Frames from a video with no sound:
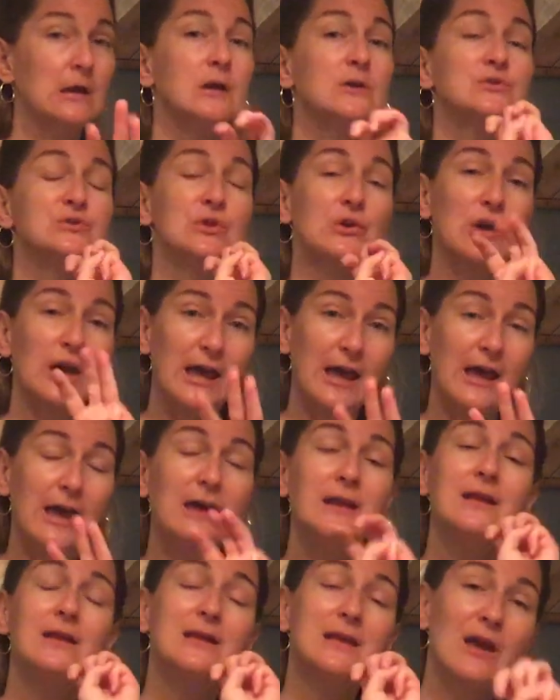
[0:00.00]
So go
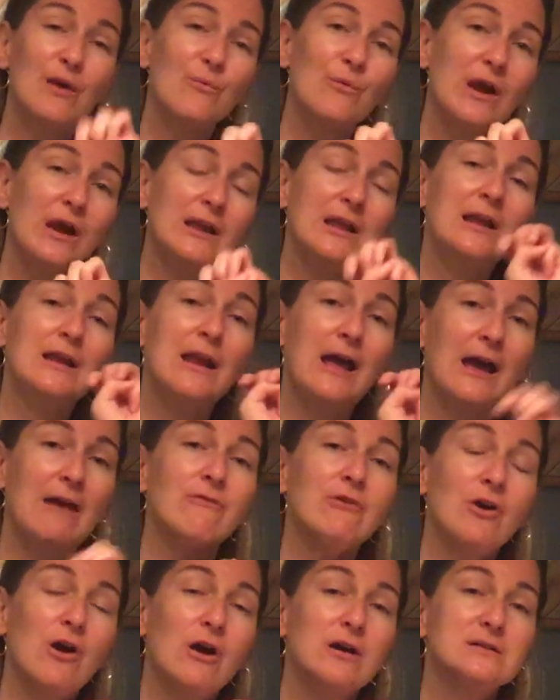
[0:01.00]
ahead, get ready, and have
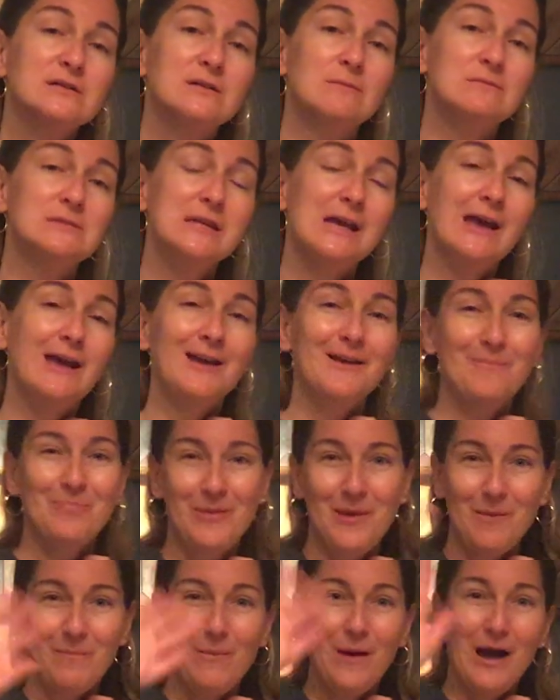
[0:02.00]
an awesome day.
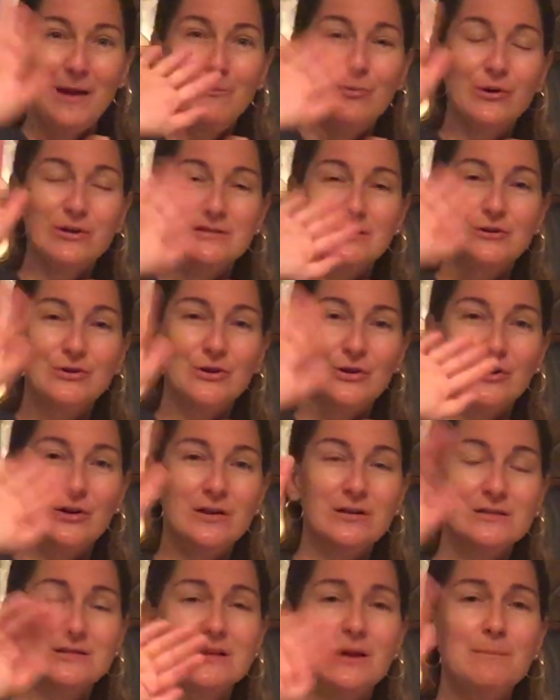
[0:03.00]
Bye, boys and
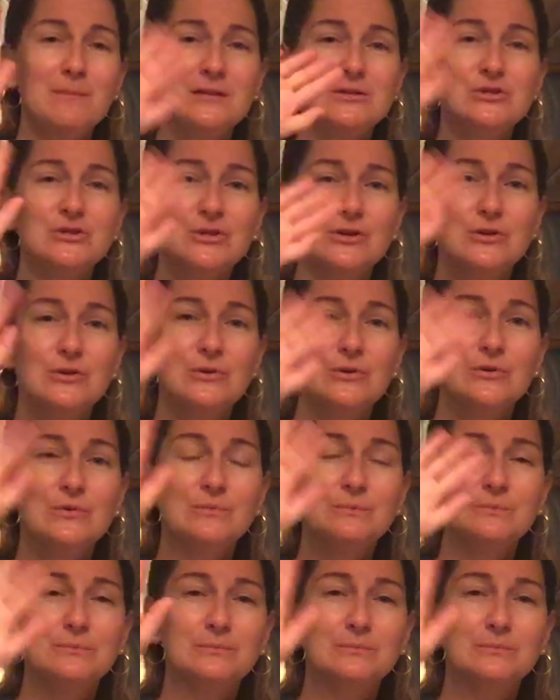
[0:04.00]
girls. I miss you.